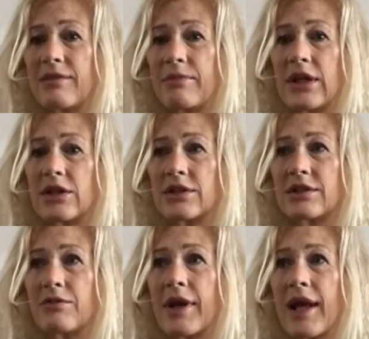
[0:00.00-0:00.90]
because
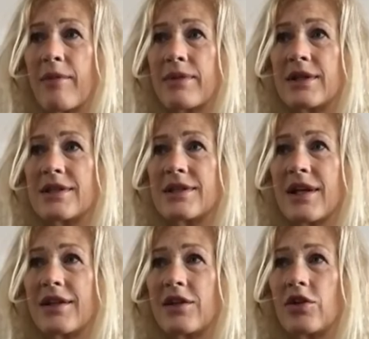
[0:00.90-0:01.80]
what happened is
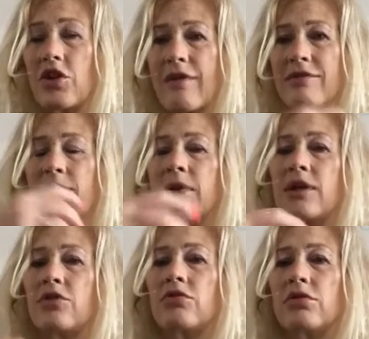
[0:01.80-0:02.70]
that you have somebody
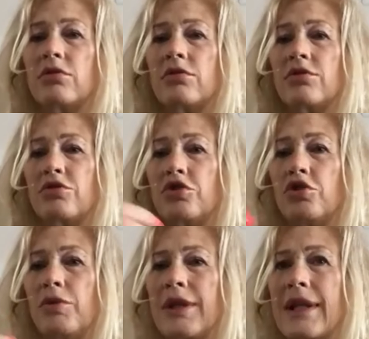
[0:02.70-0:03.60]
to do it,